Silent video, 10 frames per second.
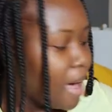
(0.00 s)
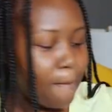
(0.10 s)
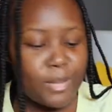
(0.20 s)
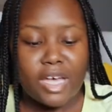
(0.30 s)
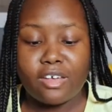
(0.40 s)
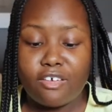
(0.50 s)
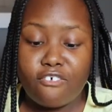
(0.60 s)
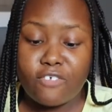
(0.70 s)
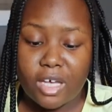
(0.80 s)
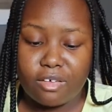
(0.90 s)
my
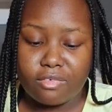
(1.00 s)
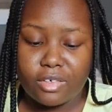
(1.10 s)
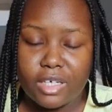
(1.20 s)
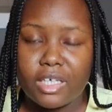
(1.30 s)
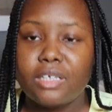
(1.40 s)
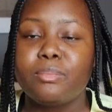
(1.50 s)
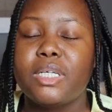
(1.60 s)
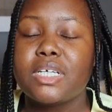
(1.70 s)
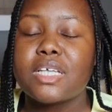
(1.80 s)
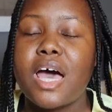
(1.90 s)
favorite,
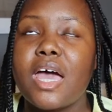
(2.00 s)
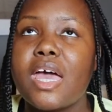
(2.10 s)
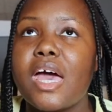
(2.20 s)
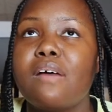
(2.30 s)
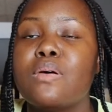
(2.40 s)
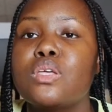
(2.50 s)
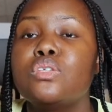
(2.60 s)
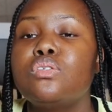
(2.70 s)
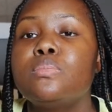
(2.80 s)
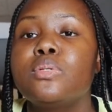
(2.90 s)
because I have
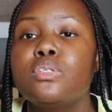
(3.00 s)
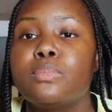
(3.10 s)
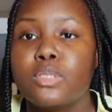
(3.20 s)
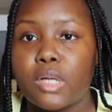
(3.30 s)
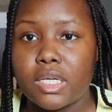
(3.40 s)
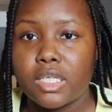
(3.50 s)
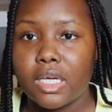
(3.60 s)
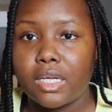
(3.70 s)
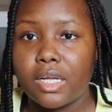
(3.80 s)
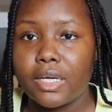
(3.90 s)
super, super dry
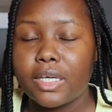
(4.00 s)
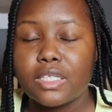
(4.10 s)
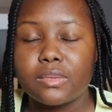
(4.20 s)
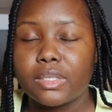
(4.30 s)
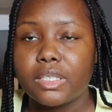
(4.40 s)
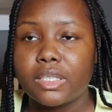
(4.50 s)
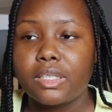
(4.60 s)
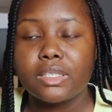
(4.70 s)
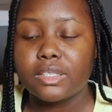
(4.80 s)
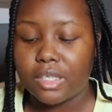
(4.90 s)
skin. Like, it's
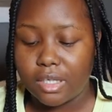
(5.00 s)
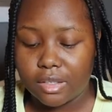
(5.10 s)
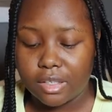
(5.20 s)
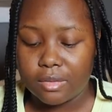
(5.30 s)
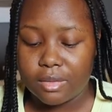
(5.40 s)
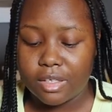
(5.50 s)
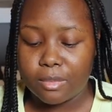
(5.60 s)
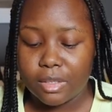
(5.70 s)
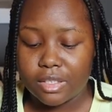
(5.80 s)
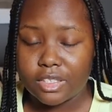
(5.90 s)
ridiculous, y'all. Like, when I
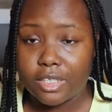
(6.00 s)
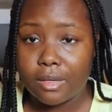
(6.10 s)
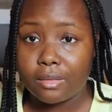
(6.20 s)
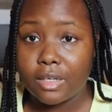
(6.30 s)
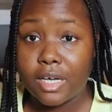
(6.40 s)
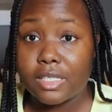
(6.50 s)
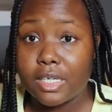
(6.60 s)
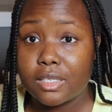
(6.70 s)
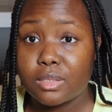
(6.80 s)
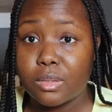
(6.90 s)
get out the shower, I
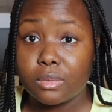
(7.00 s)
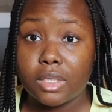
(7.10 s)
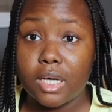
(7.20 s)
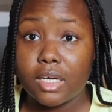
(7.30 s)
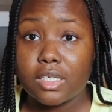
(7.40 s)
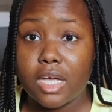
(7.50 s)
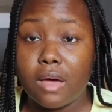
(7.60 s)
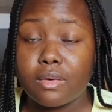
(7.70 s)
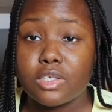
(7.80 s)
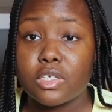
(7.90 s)
take scalding hot
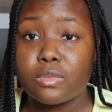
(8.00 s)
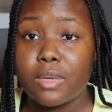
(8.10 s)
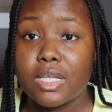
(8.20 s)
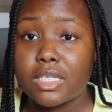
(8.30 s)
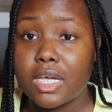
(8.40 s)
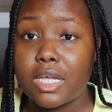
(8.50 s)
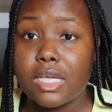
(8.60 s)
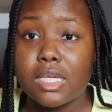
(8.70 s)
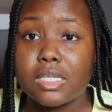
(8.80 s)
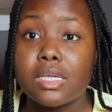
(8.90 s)
showers, so my
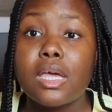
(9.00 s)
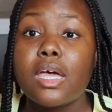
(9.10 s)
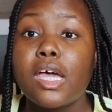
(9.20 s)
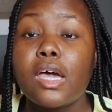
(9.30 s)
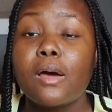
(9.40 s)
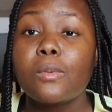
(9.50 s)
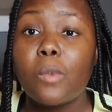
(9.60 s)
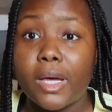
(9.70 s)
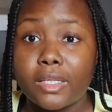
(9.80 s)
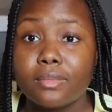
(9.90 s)
skin is
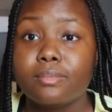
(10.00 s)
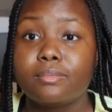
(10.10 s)
white.